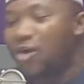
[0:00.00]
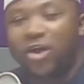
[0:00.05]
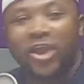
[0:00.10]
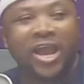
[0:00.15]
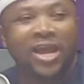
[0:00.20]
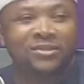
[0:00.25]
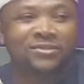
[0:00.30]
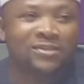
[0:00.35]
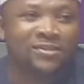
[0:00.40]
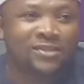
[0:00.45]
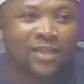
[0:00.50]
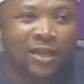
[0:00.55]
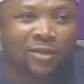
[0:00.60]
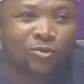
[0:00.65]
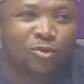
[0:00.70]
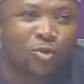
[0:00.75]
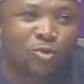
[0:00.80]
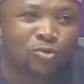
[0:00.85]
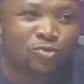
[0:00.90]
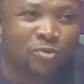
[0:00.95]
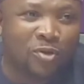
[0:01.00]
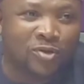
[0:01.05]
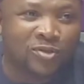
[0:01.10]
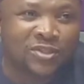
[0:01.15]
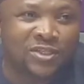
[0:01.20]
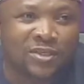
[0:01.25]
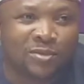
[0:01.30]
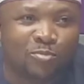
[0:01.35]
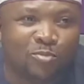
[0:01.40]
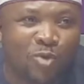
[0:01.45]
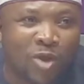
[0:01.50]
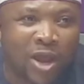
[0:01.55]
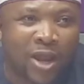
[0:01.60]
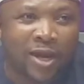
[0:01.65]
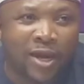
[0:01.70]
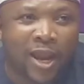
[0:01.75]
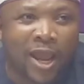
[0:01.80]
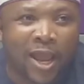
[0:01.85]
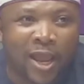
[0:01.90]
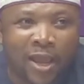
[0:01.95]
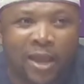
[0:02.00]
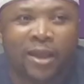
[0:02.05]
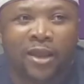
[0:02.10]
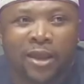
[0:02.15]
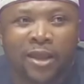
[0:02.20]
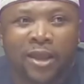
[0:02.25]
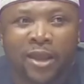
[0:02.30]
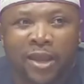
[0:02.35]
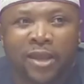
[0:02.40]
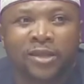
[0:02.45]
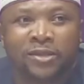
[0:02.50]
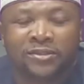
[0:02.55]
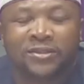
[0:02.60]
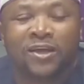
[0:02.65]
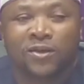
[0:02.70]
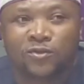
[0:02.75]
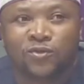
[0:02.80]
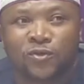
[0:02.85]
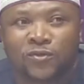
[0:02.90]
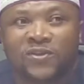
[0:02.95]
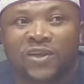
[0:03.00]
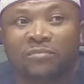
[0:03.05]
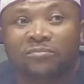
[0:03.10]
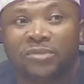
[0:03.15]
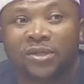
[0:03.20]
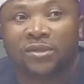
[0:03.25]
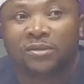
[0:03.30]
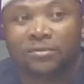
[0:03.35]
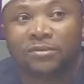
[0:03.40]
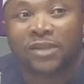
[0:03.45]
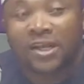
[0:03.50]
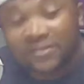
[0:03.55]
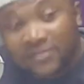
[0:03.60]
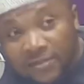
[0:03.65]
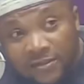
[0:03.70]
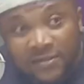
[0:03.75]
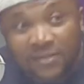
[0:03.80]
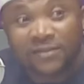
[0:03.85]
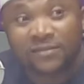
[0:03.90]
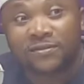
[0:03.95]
assistant coach or team it tells you something, doesn't it?